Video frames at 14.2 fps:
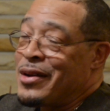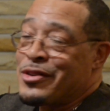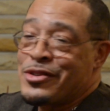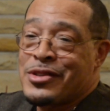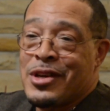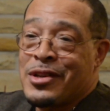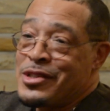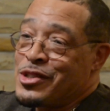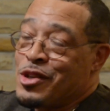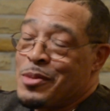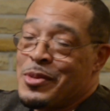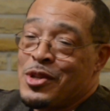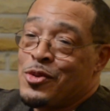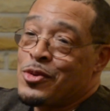understand he's going
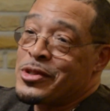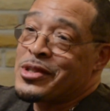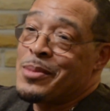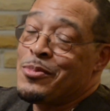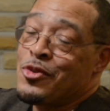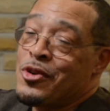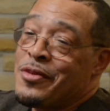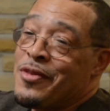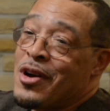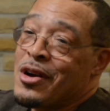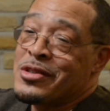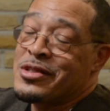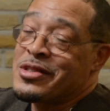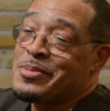to be doing some more of
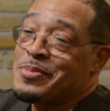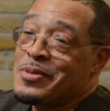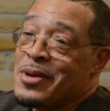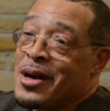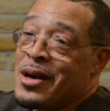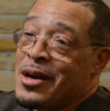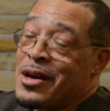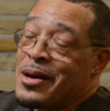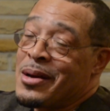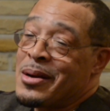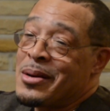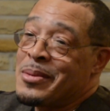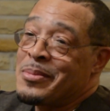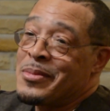August's
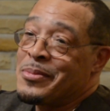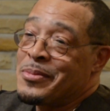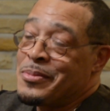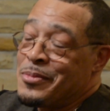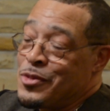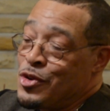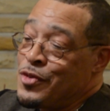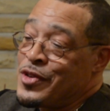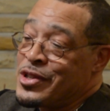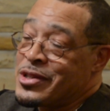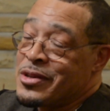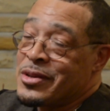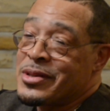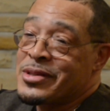movies
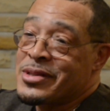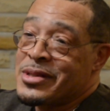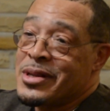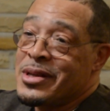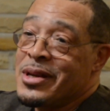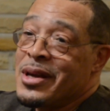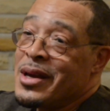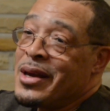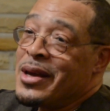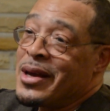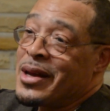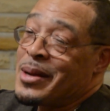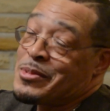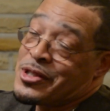here in the city,
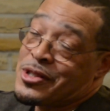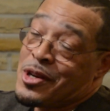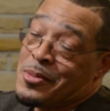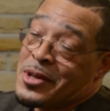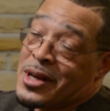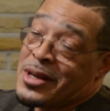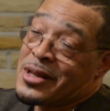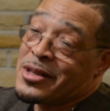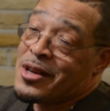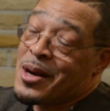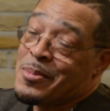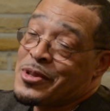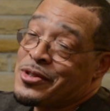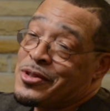and I'm just hoping I get the
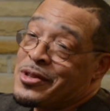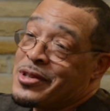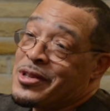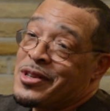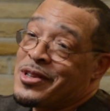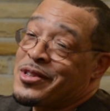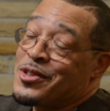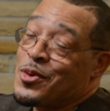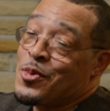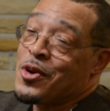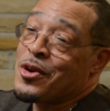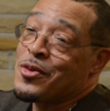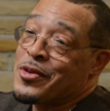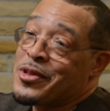opportunity to
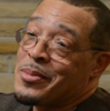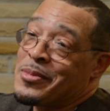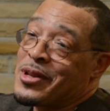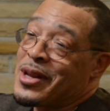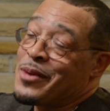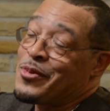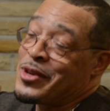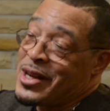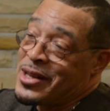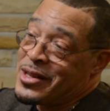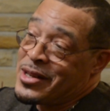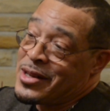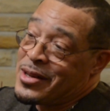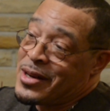work with him. Like when they
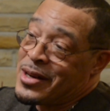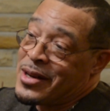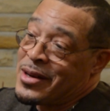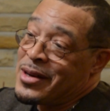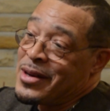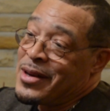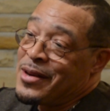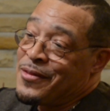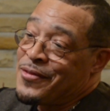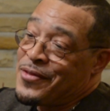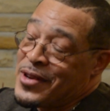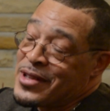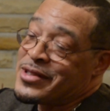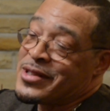did
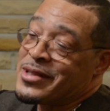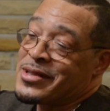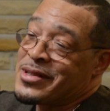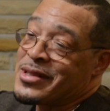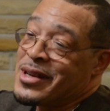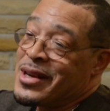Fences,